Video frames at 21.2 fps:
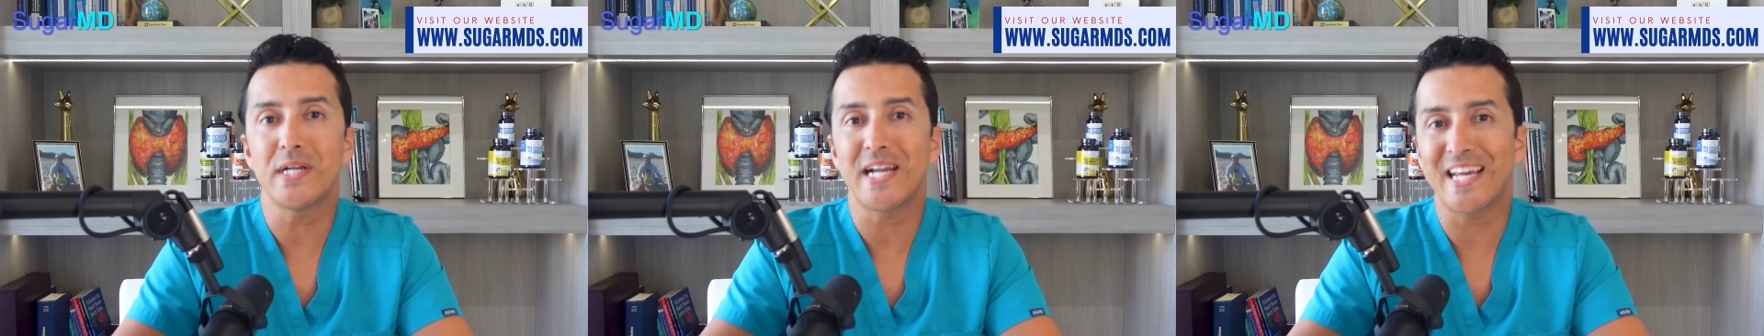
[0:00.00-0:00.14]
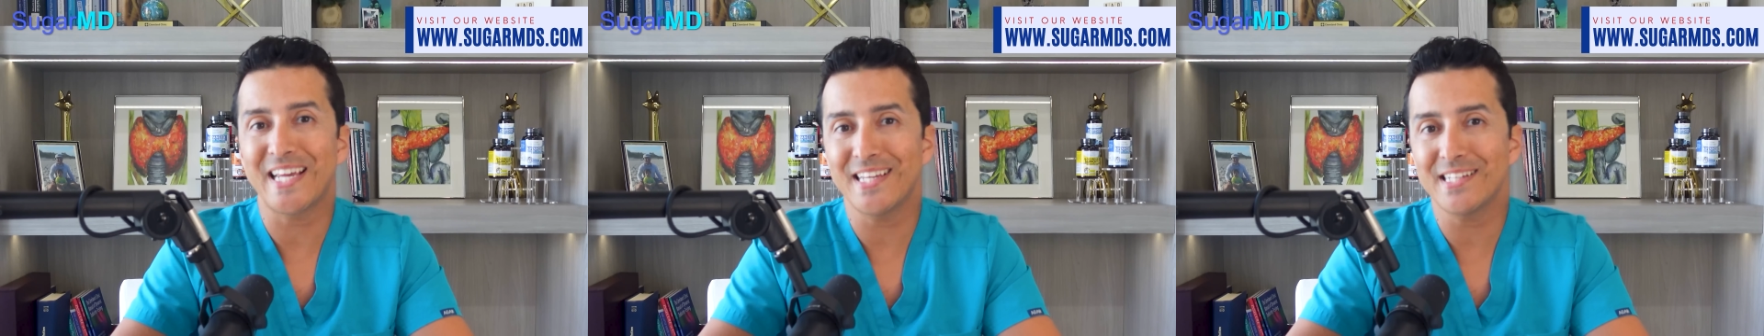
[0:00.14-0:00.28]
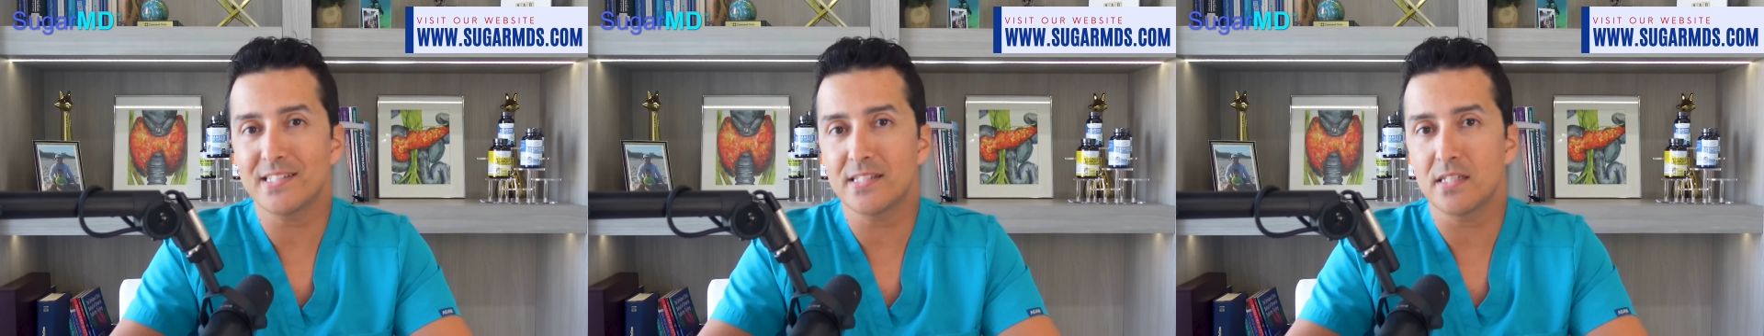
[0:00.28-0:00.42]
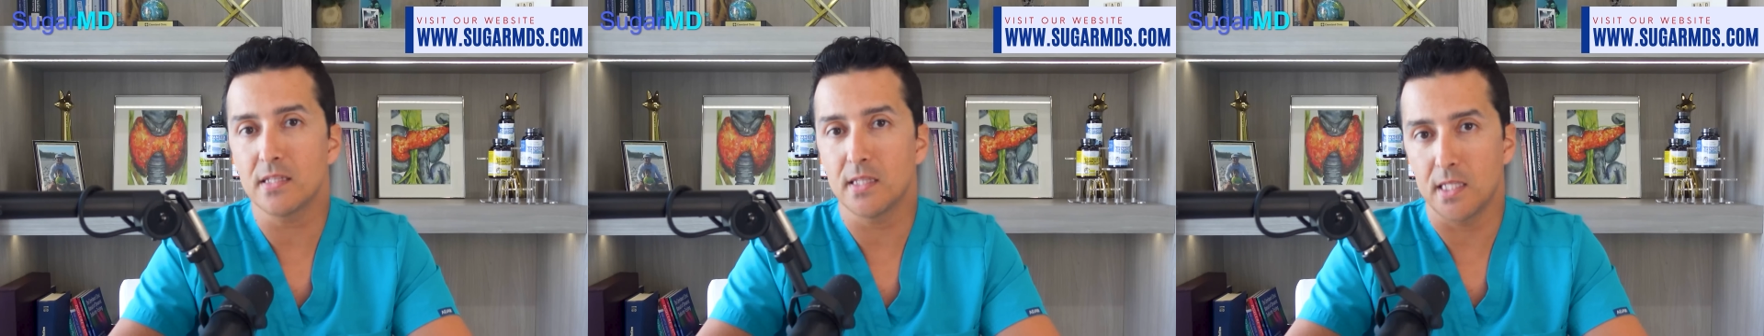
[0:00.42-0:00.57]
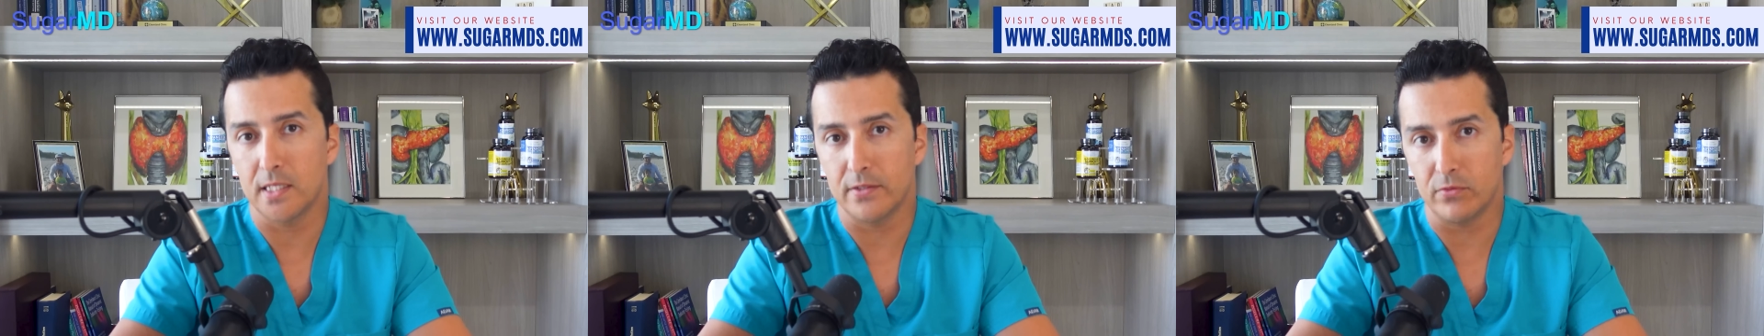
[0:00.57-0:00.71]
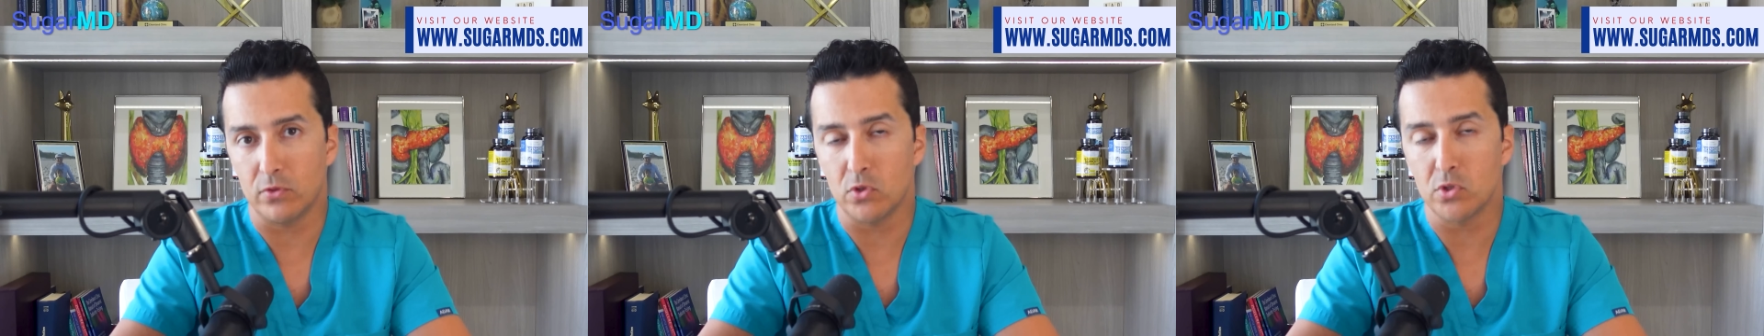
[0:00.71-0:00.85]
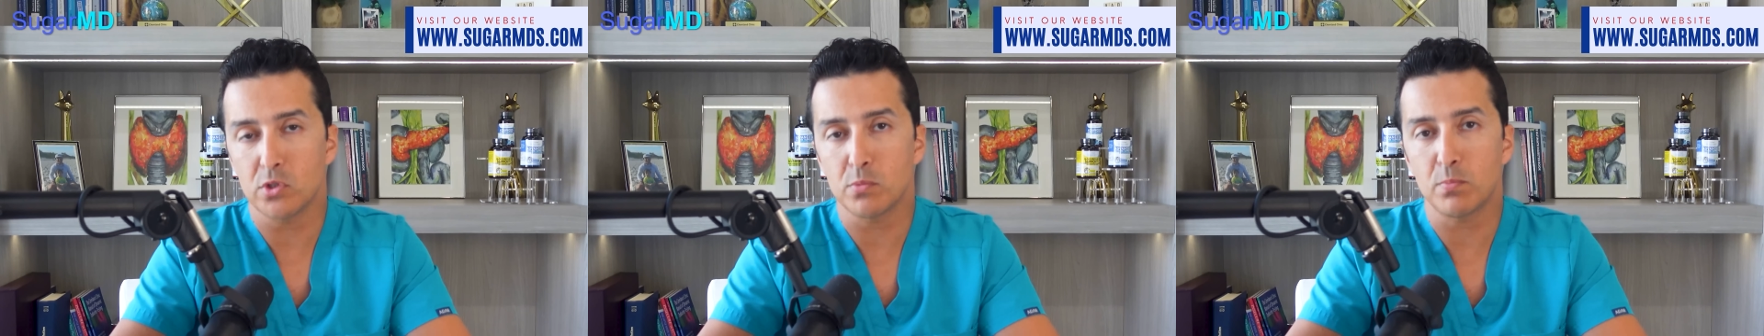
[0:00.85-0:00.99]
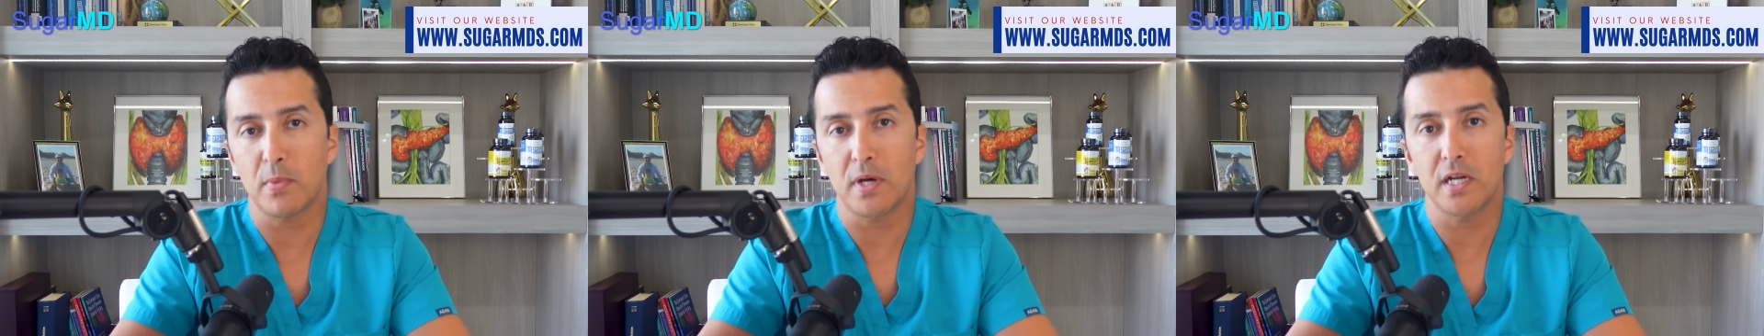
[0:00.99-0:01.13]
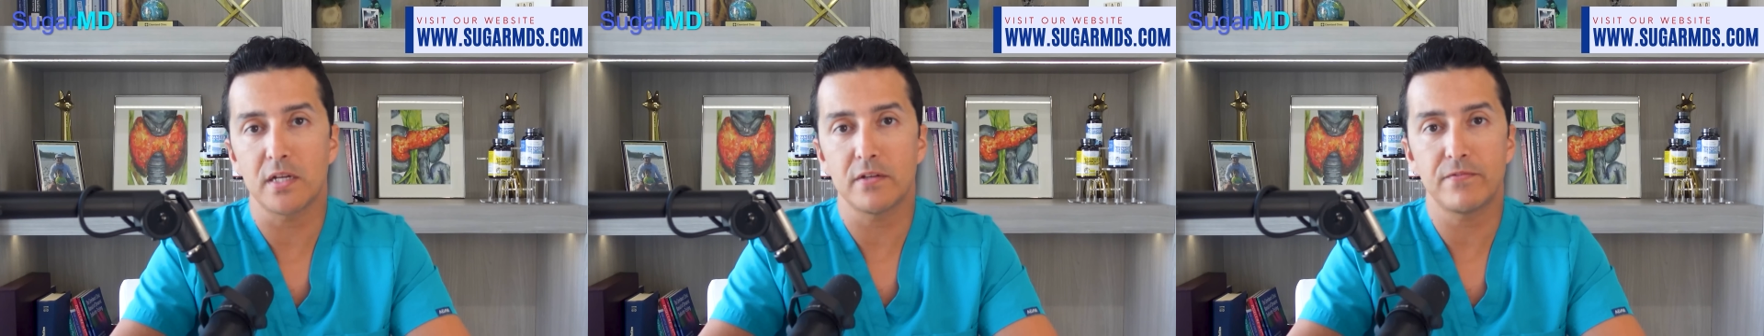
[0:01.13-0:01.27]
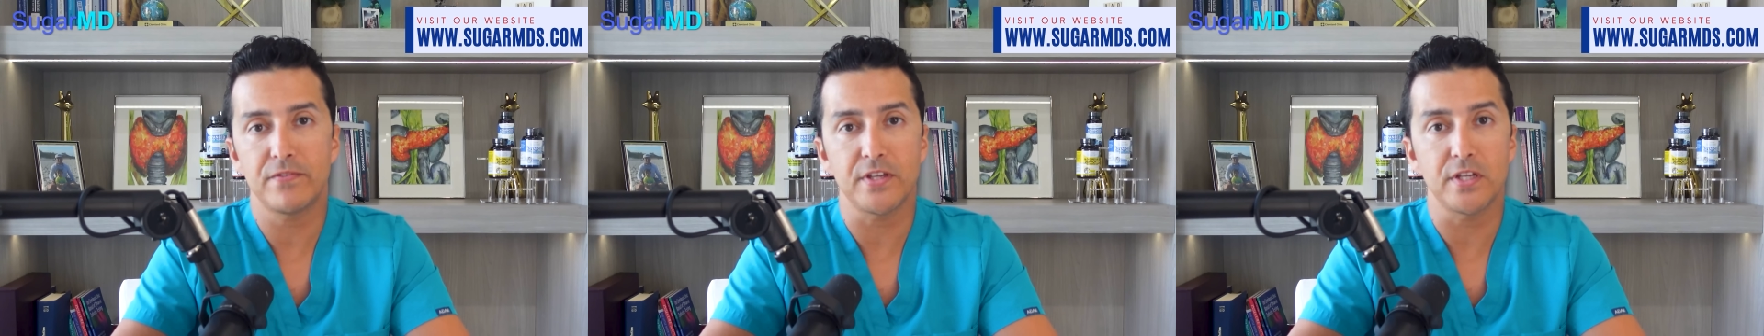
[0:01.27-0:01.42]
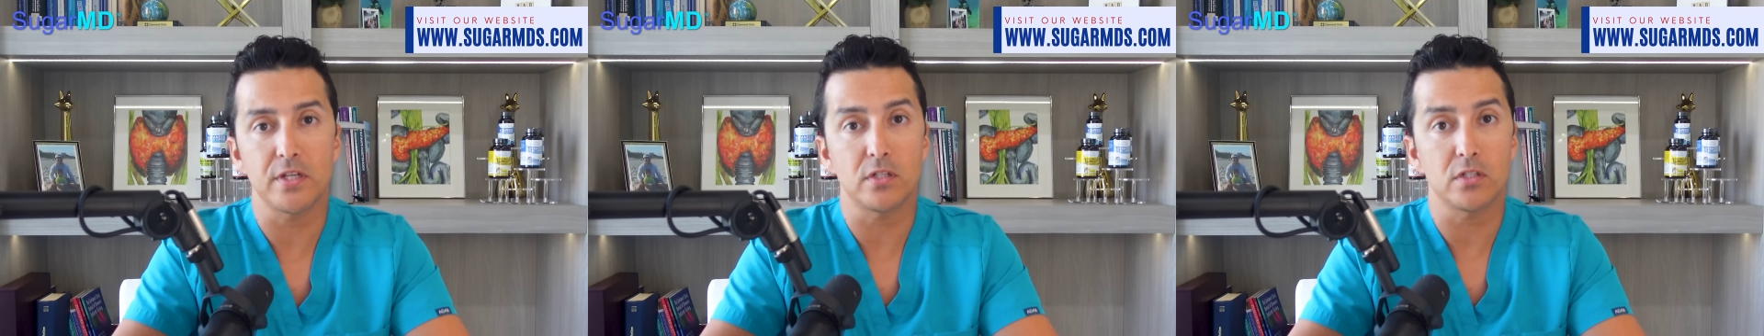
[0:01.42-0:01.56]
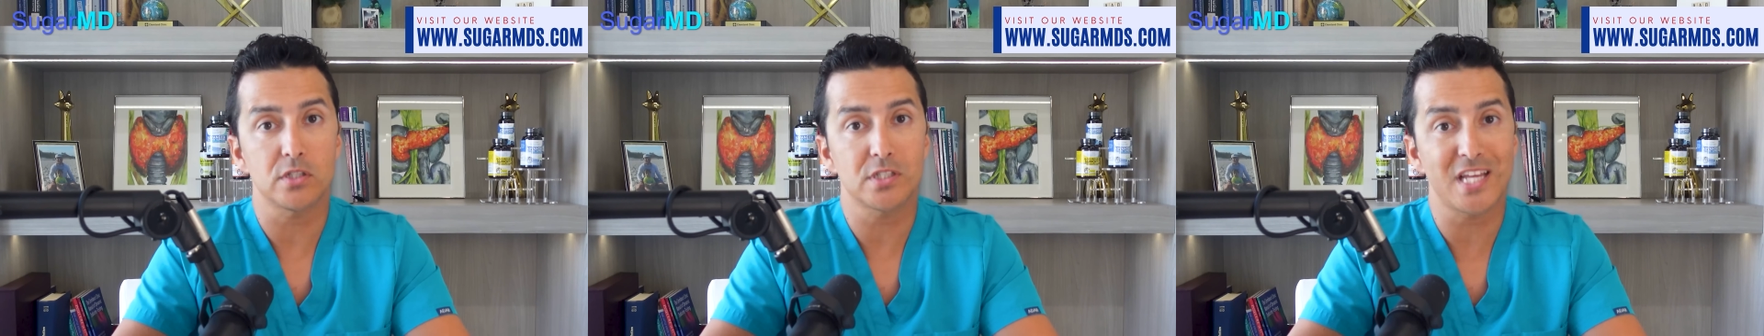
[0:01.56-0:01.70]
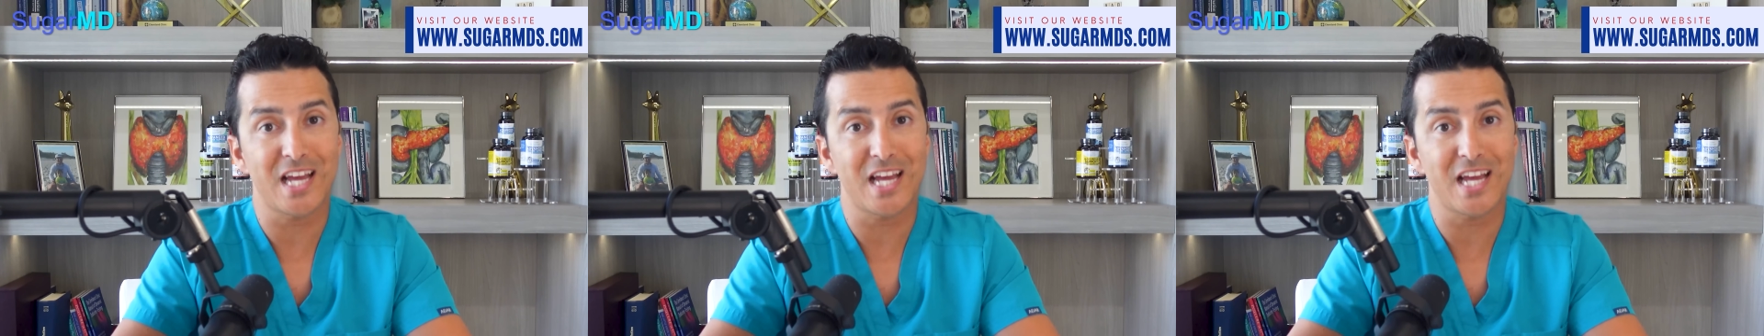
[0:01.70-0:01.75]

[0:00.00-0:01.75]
niacin levels might feel